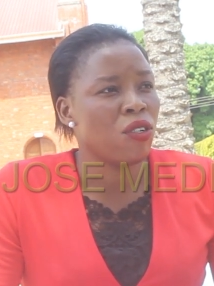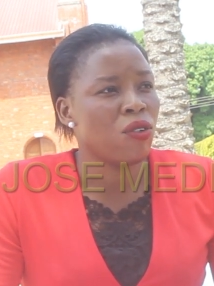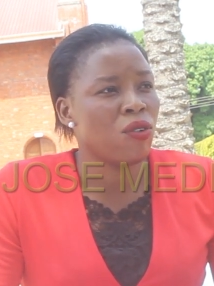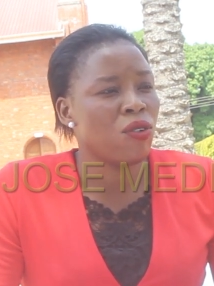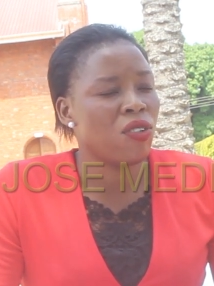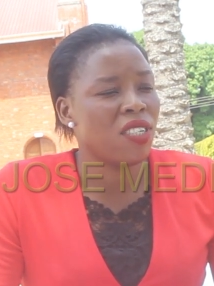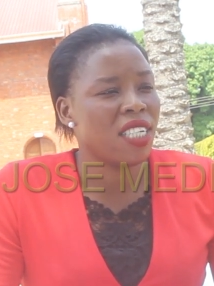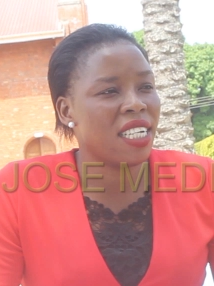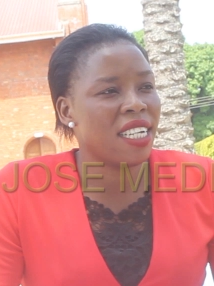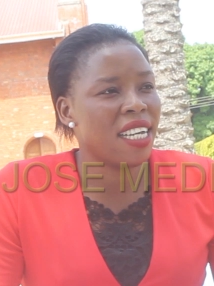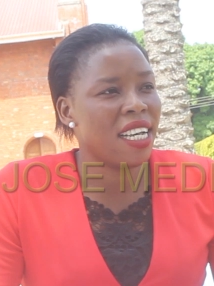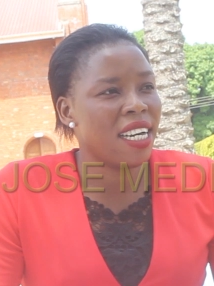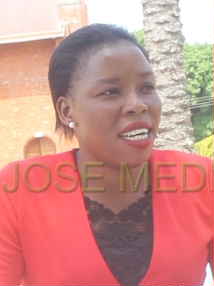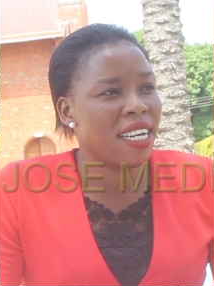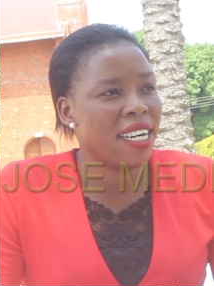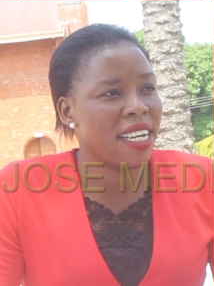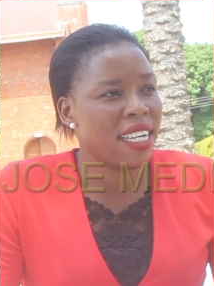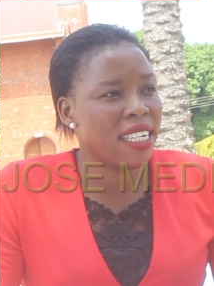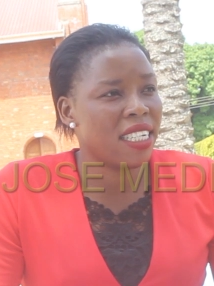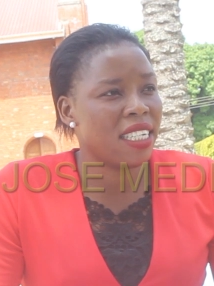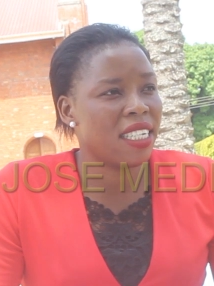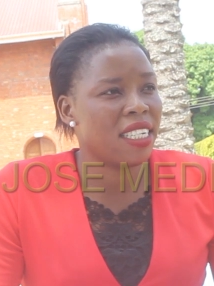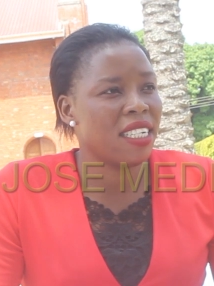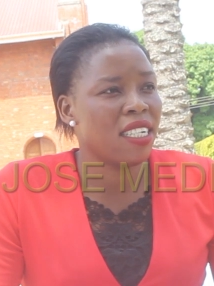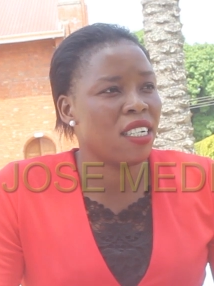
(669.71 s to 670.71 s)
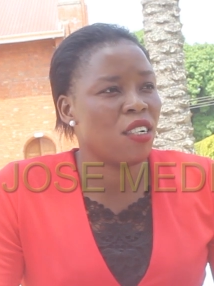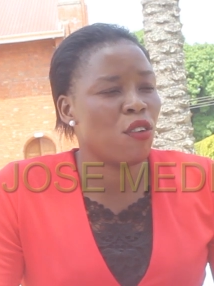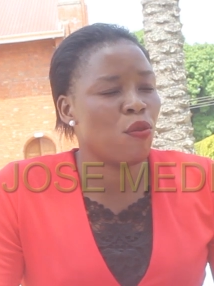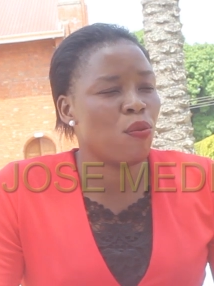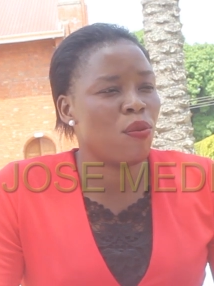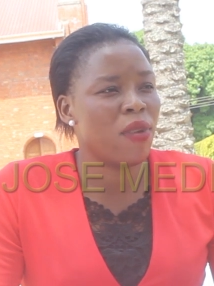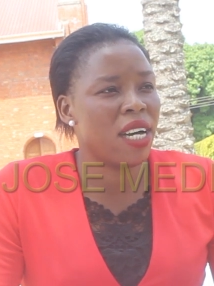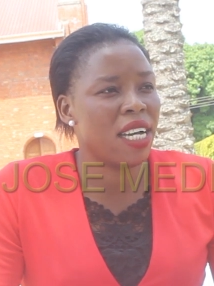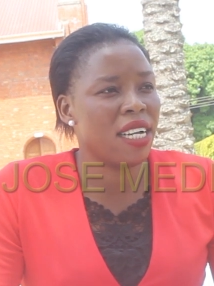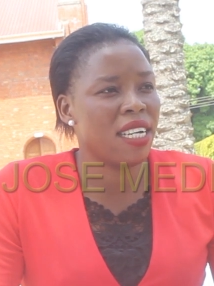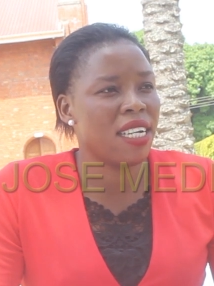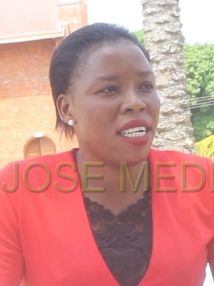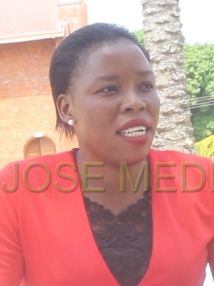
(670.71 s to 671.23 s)
to generate
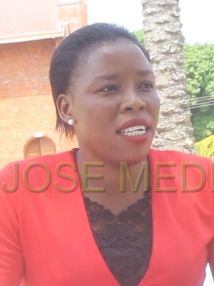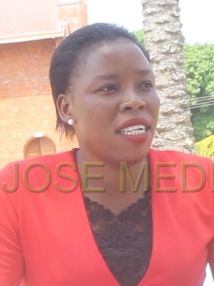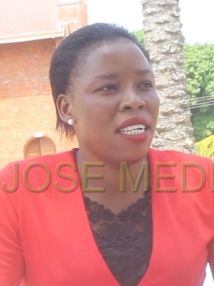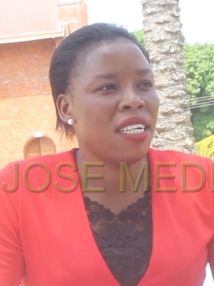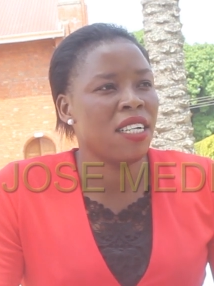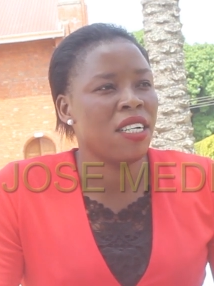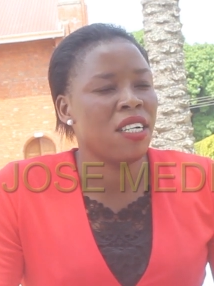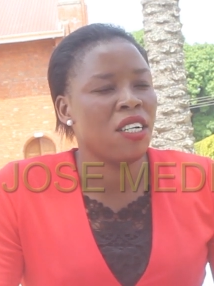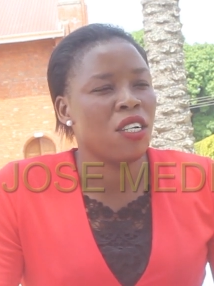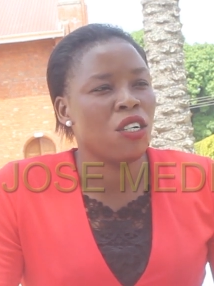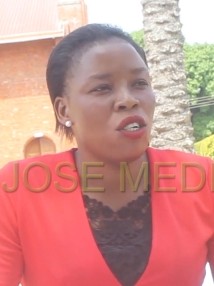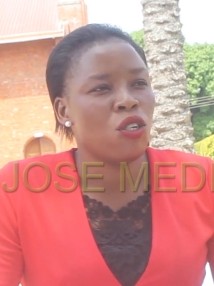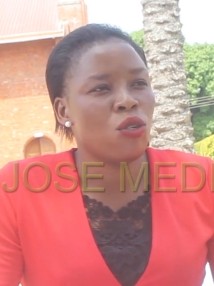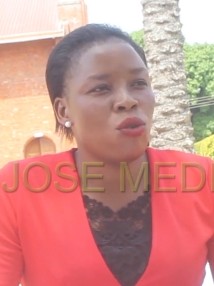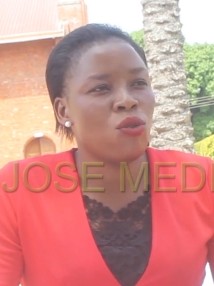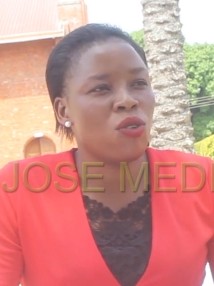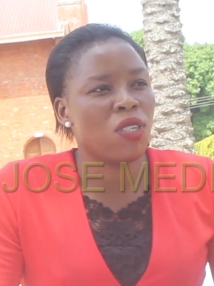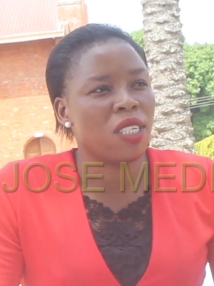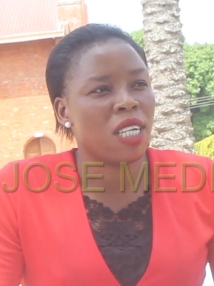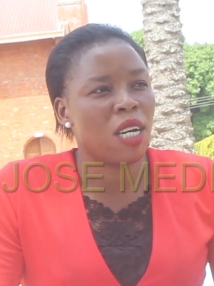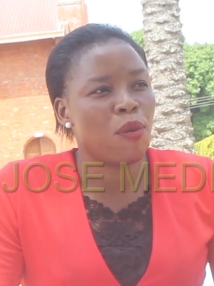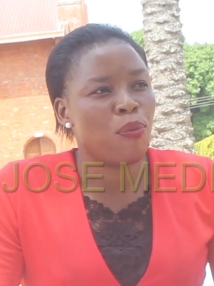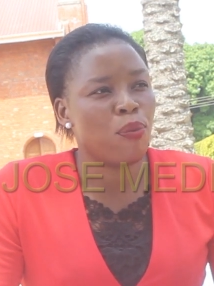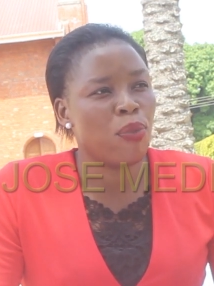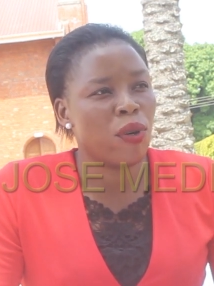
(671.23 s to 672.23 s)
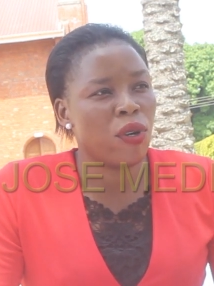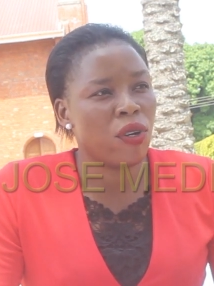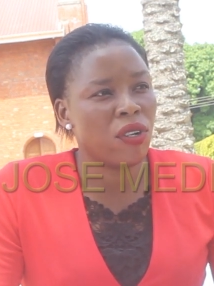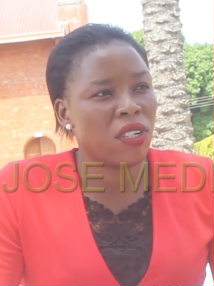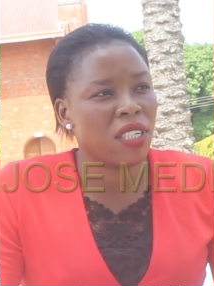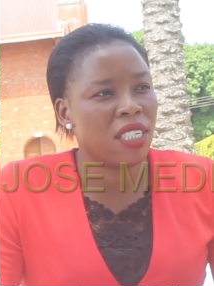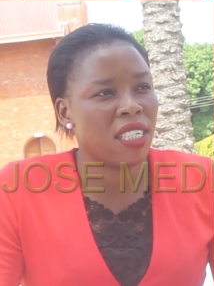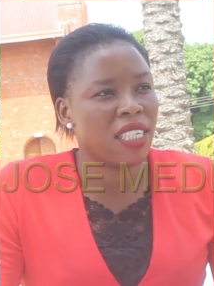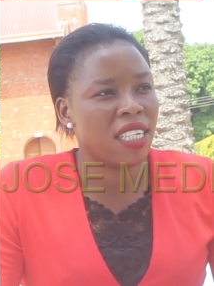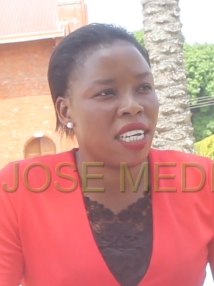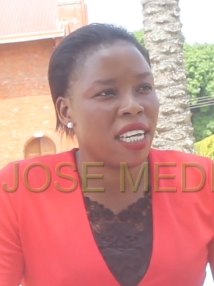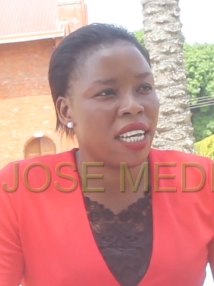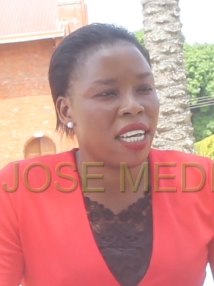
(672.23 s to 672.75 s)
money to
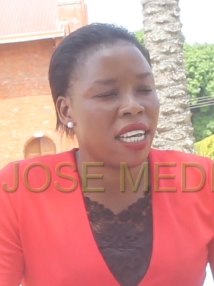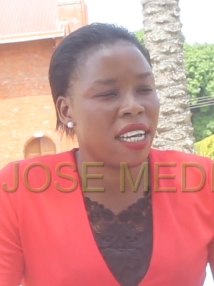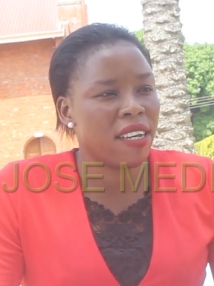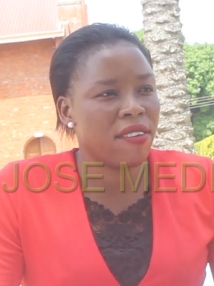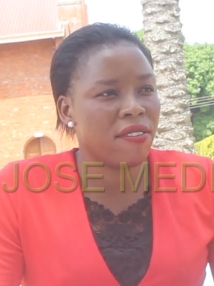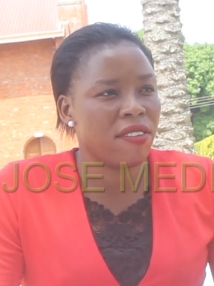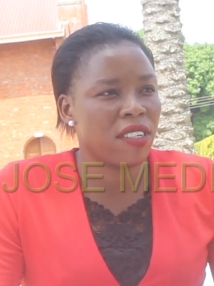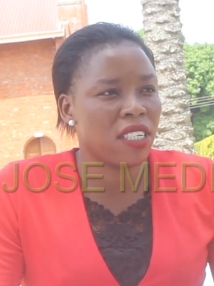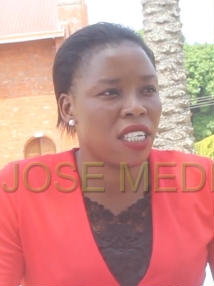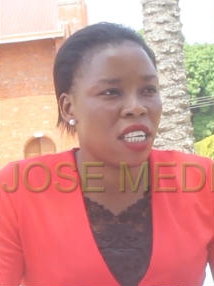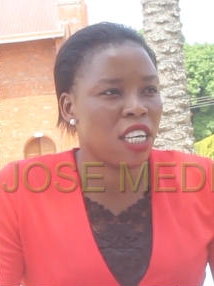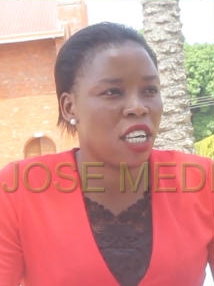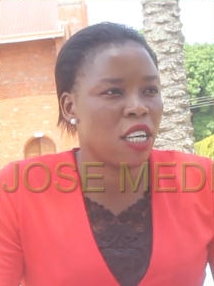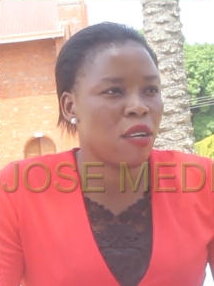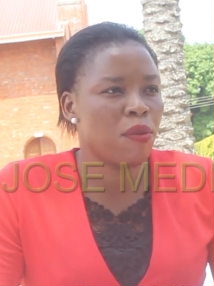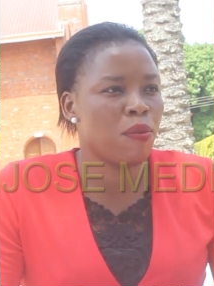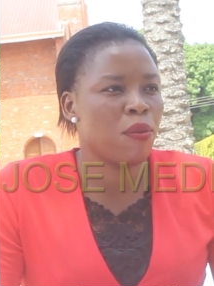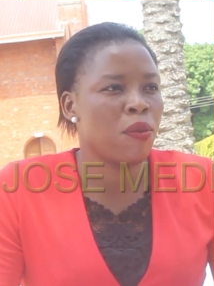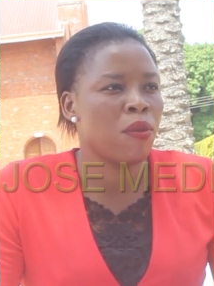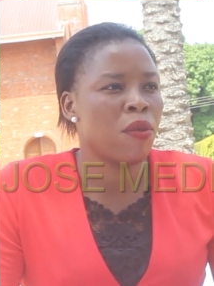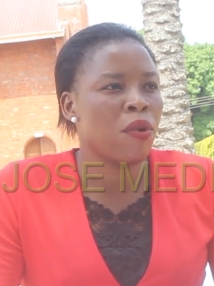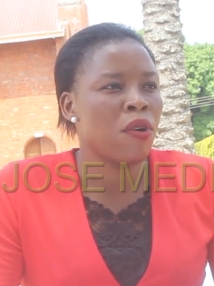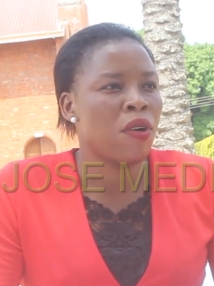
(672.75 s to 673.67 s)
support the health scheme